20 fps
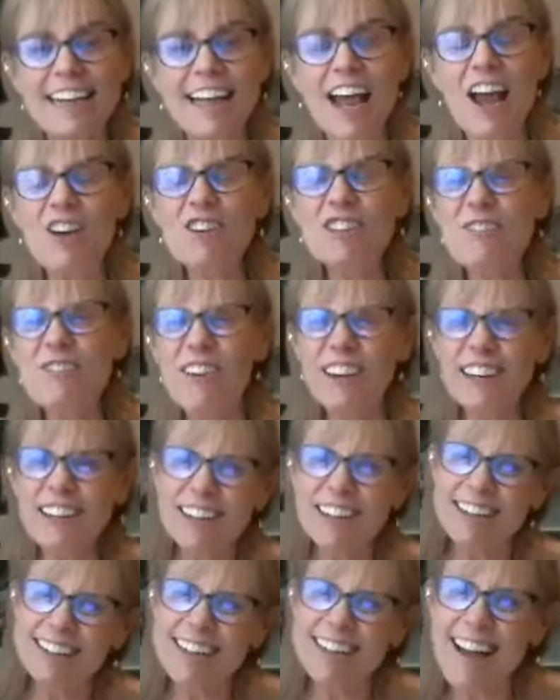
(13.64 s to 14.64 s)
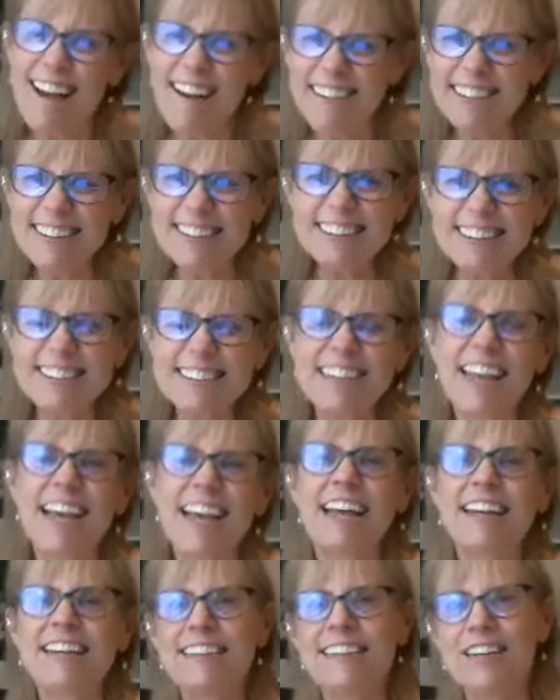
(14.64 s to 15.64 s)
I was finding it a little harder to
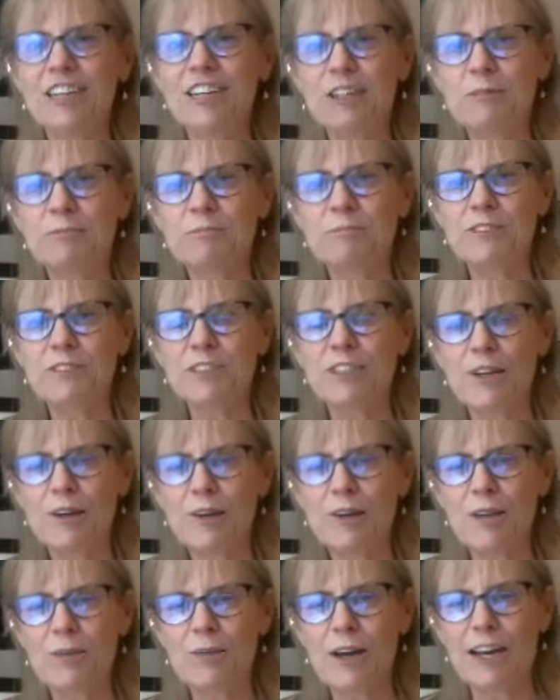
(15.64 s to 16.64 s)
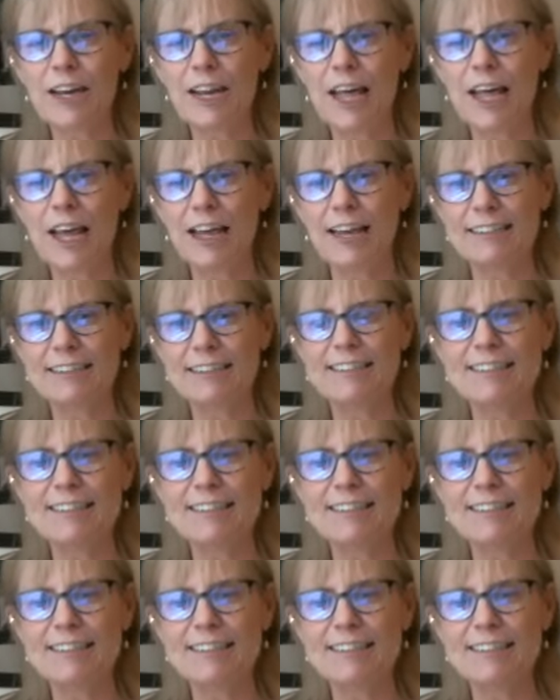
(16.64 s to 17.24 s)
get to know you online.